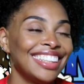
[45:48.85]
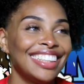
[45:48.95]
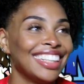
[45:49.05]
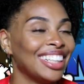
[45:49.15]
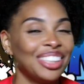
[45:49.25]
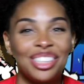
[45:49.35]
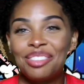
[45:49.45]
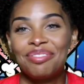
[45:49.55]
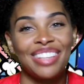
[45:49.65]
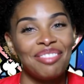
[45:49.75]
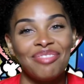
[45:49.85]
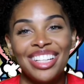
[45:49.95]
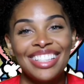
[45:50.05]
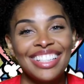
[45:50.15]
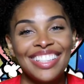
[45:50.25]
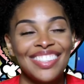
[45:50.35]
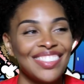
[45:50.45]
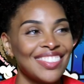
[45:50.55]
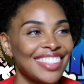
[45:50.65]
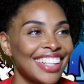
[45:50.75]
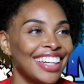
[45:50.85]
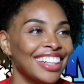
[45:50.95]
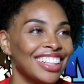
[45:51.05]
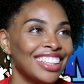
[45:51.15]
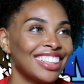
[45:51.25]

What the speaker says: Notes. That missing tooth.